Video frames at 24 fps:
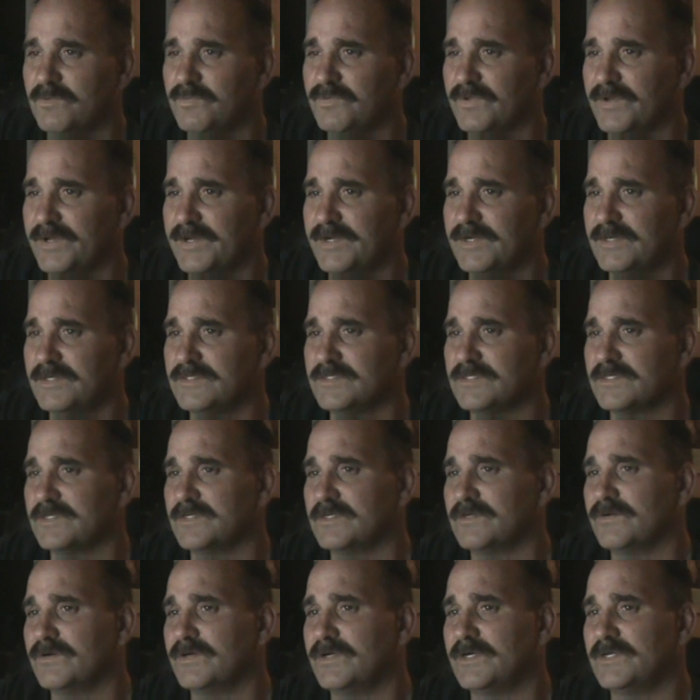player,
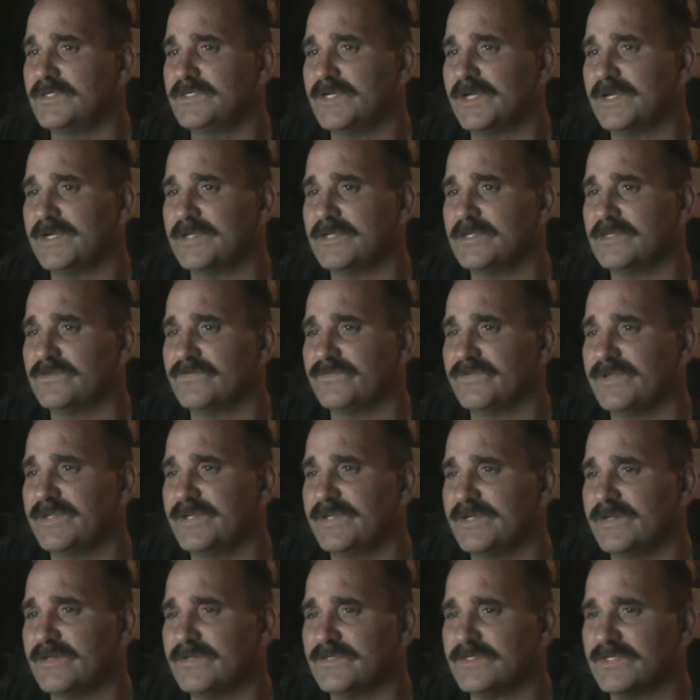so uh, check his
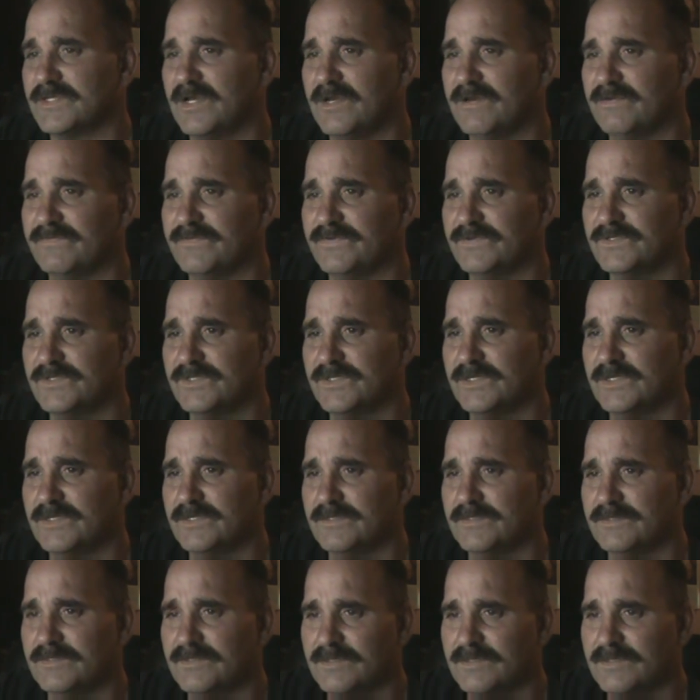videos out for sure.